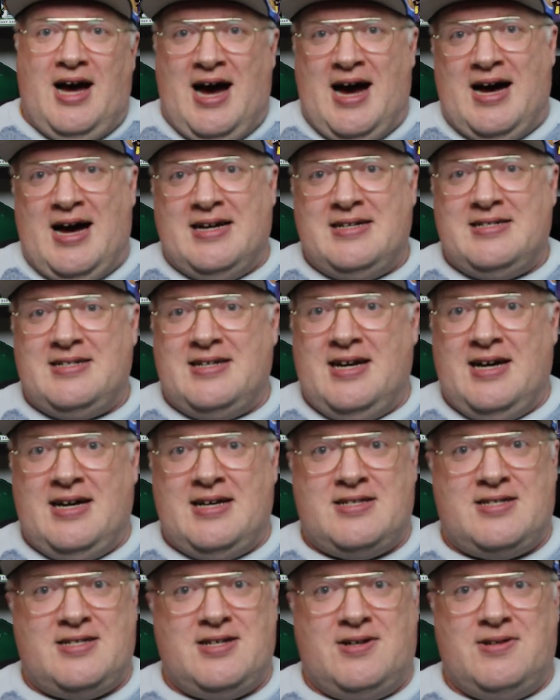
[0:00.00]
And
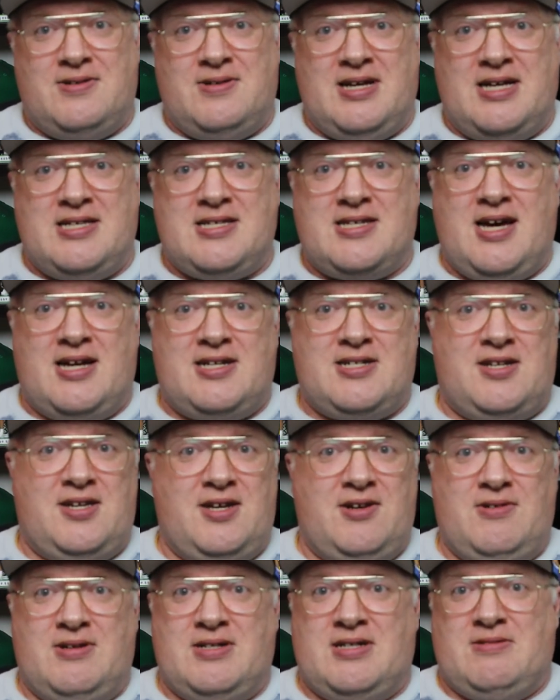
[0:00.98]
yeah, so let's get
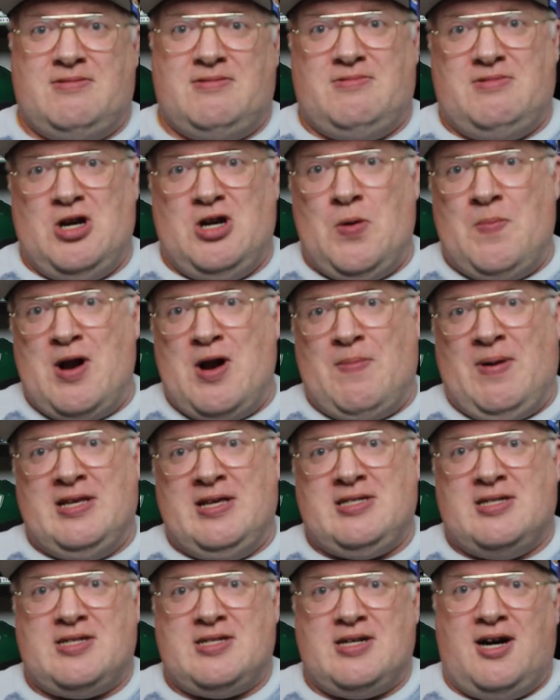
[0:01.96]
to it. No better
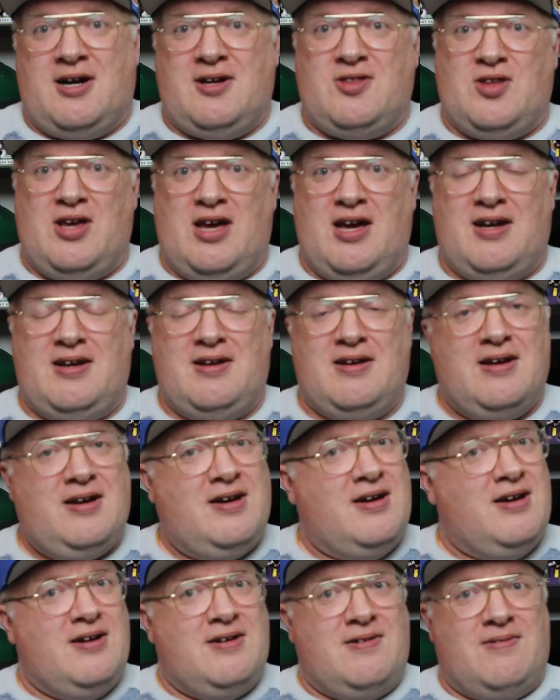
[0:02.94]
place to start than,
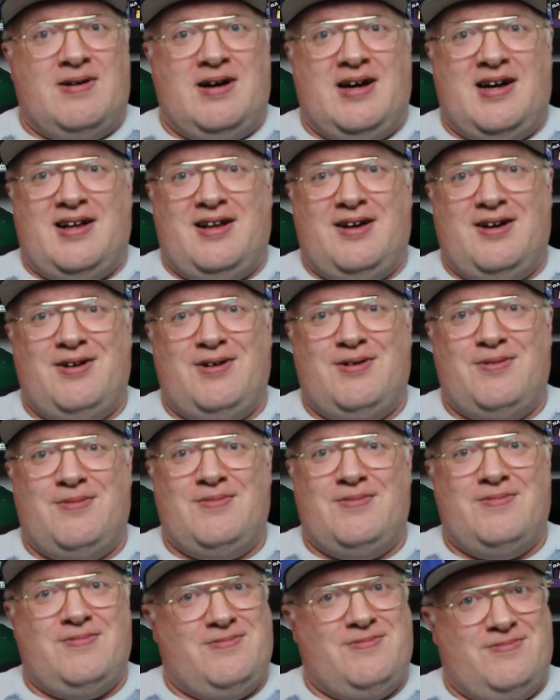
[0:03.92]
well,
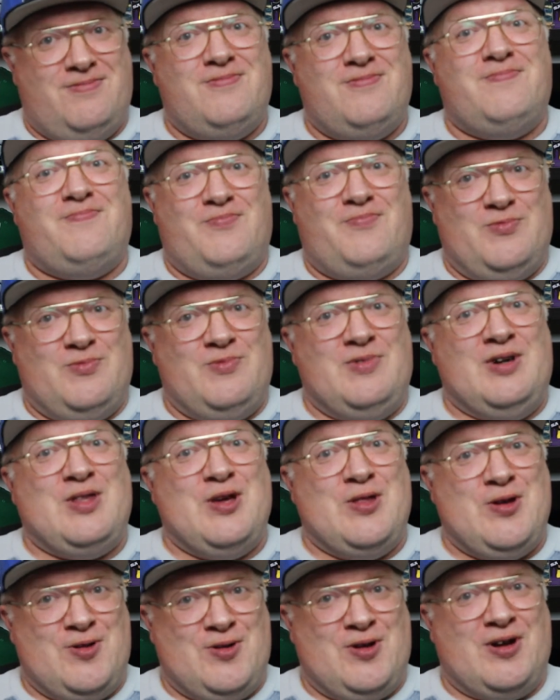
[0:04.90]
with
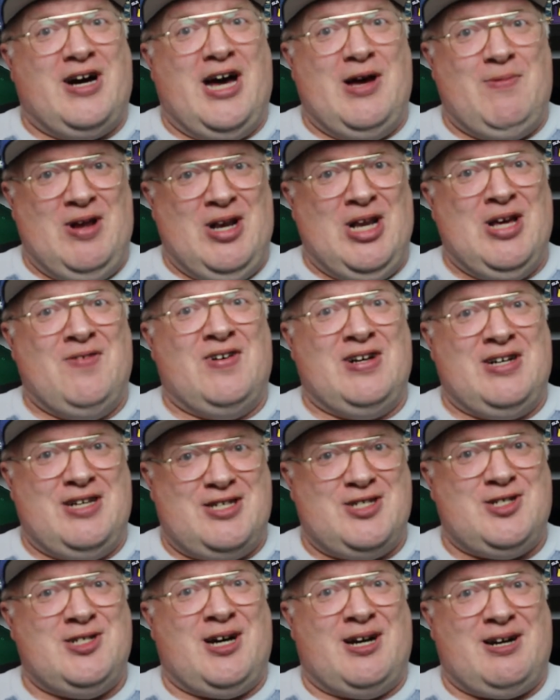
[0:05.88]
another guy we love on
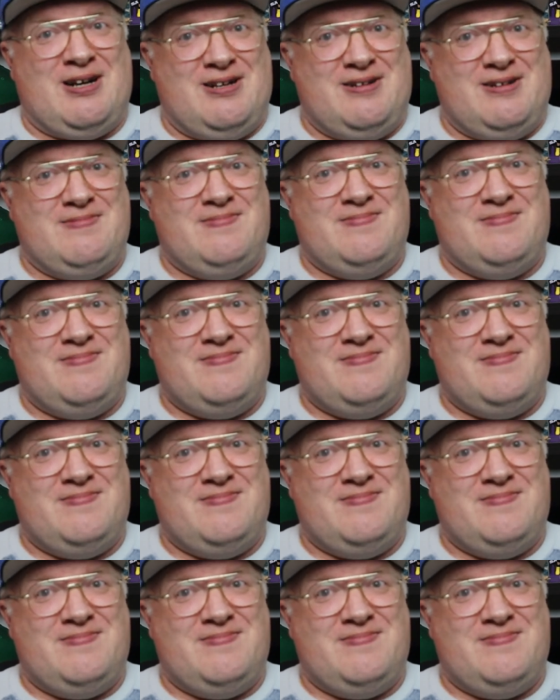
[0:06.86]
this channel.